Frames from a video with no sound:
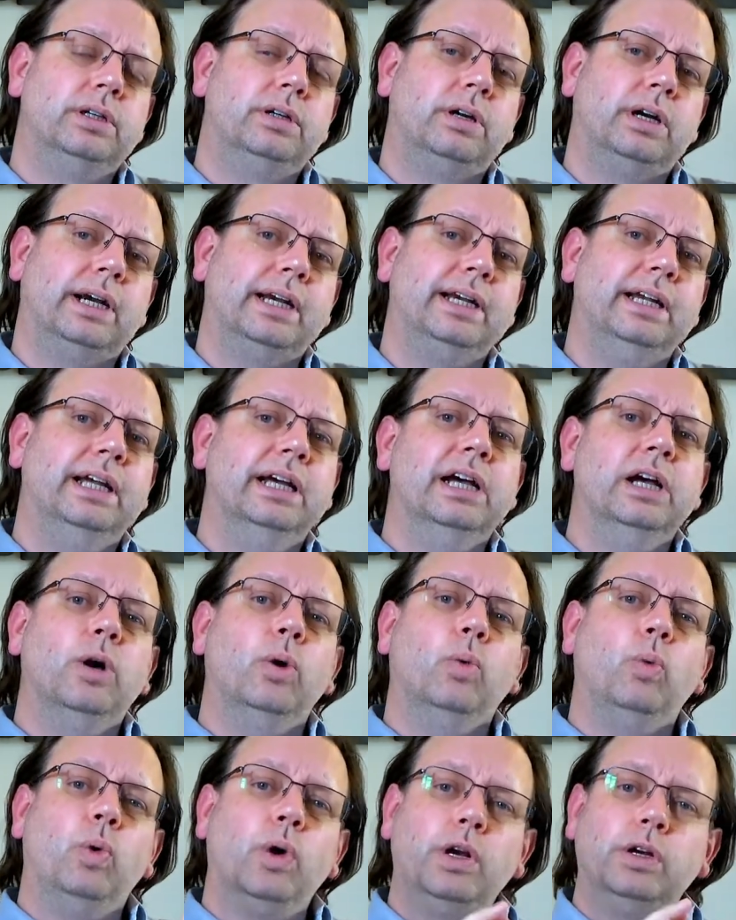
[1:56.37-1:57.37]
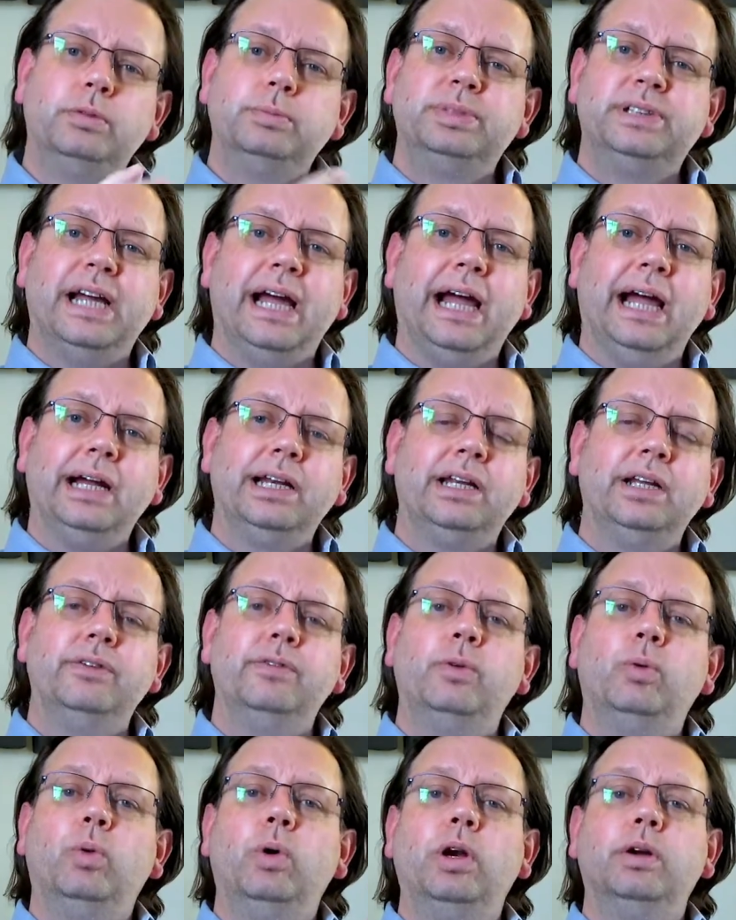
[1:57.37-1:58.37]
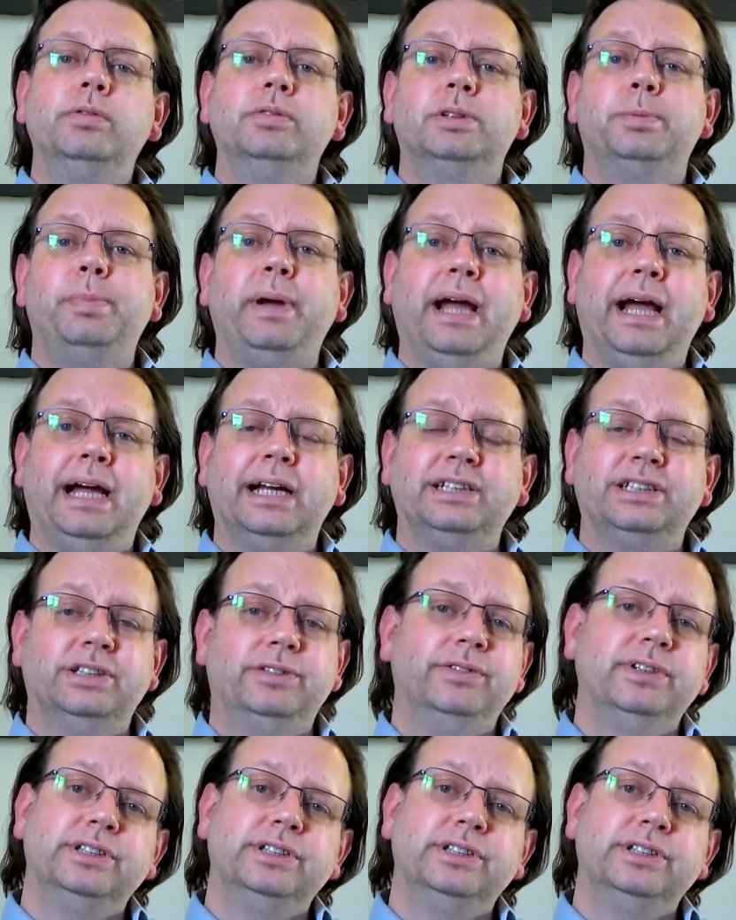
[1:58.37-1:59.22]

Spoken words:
Right? One of them's active and one of them's passive,